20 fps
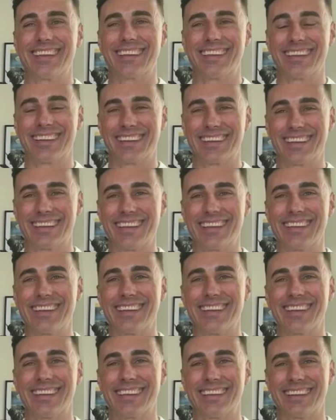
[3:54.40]

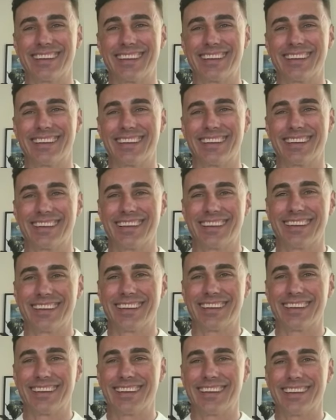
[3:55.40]

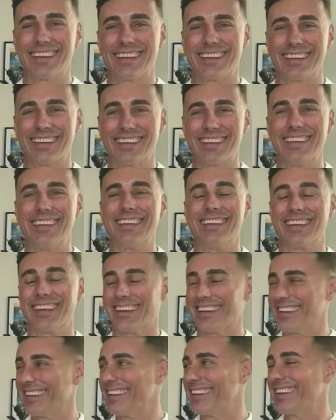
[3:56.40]

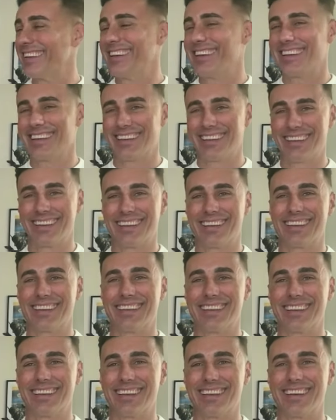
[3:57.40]

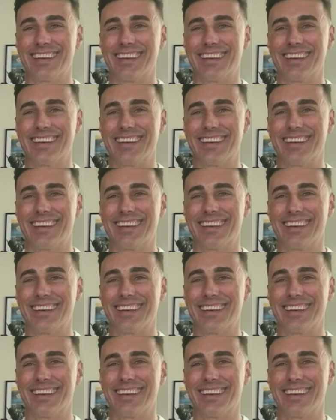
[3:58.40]
The person shown says nothing.